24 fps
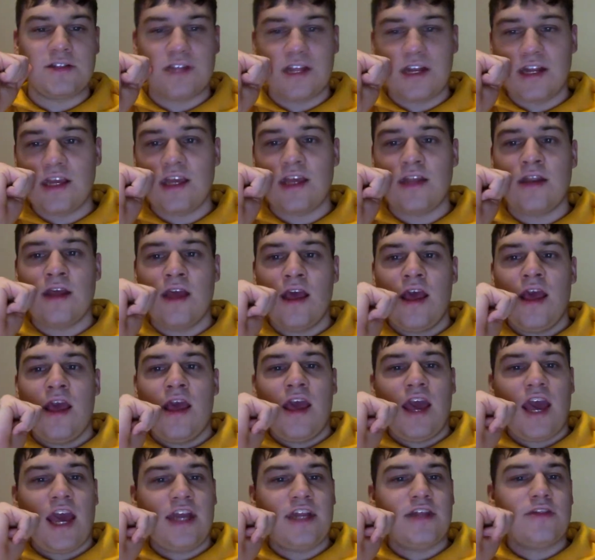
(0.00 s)
Then again,
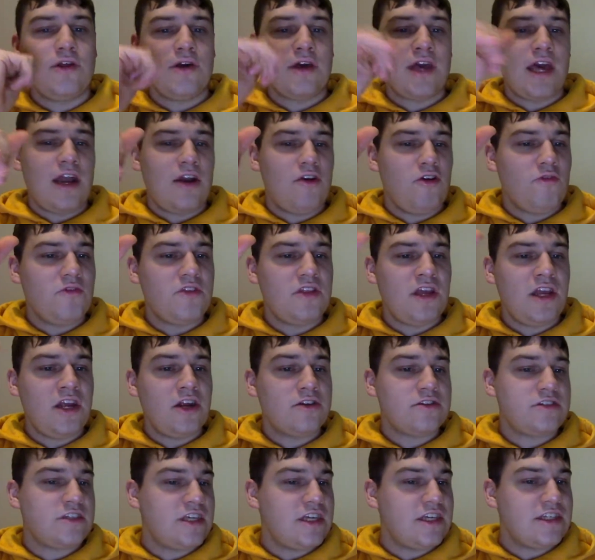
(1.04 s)
and you look at it over the
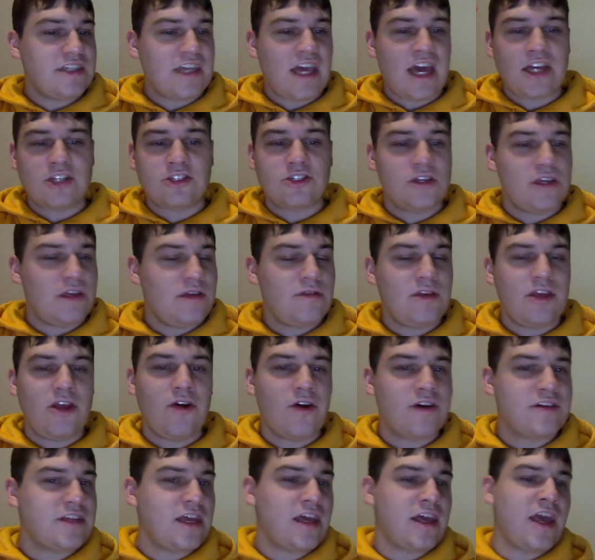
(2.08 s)
years, he is actually
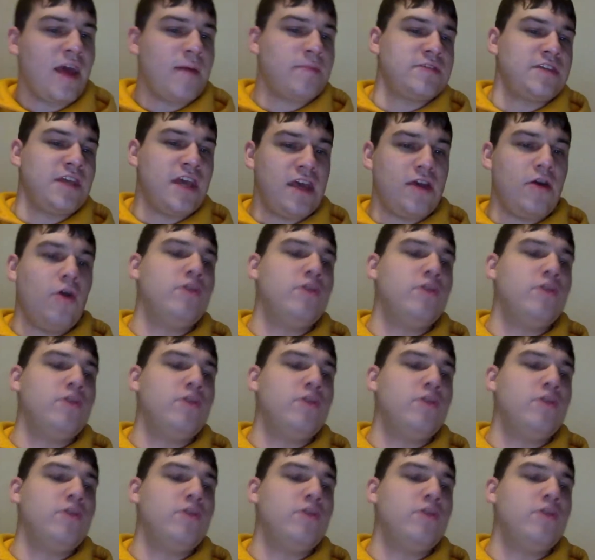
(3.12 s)
because I kept saying,